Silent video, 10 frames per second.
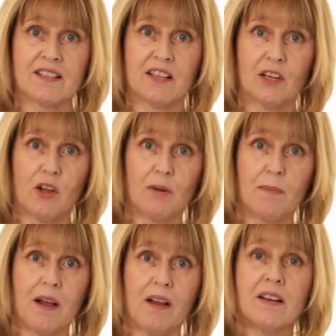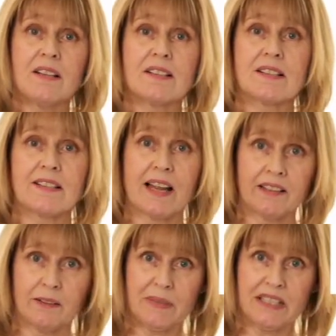in logmar,
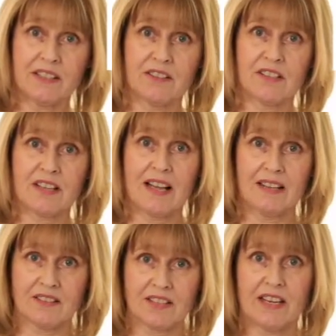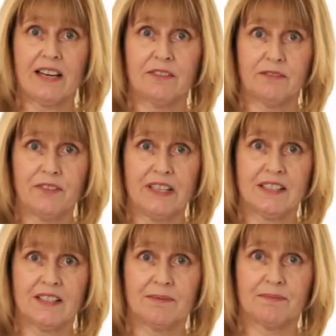Snellen meters and Snellen
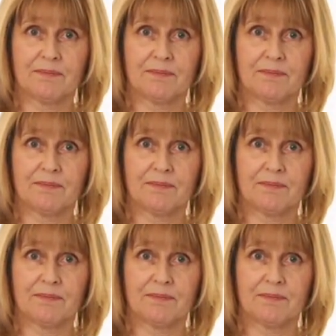feet.